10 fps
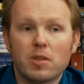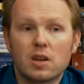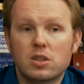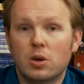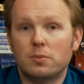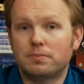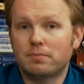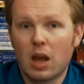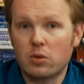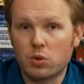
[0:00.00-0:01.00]
So
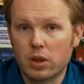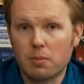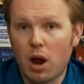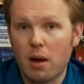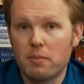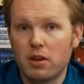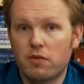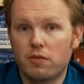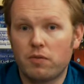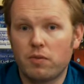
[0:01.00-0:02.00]
that was really a problem.
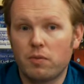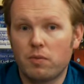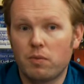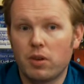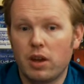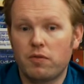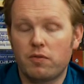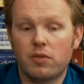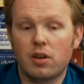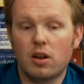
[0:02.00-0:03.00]

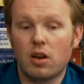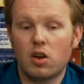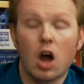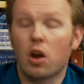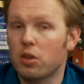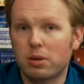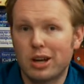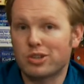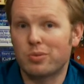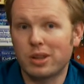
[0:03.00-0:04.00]
If not all the
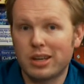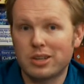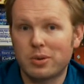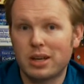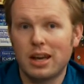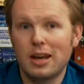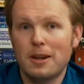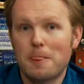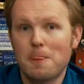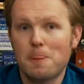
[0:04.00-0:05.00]
players are really into it,
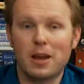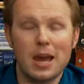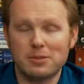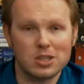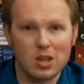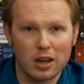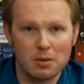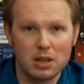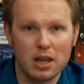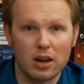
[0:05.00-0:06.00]
the game's just not going
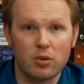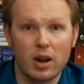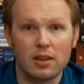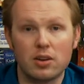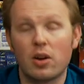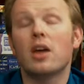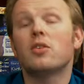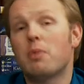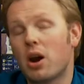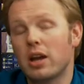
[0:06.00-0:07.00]
to be that great. There are
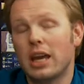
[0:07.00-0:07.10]
other party